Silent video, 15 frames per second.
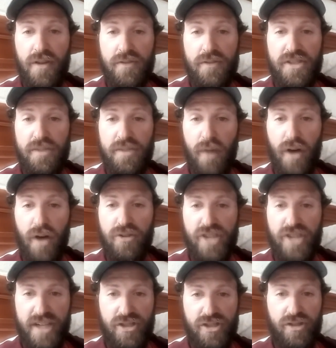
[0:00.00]
those small
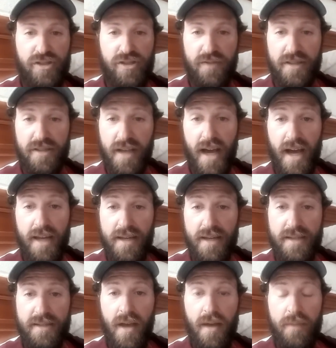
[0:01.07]
gestures of
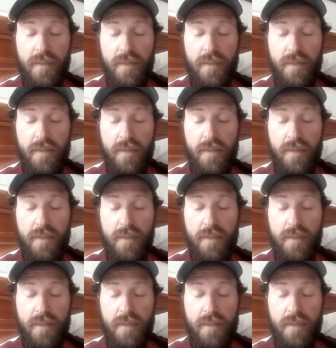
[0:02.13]
kindness,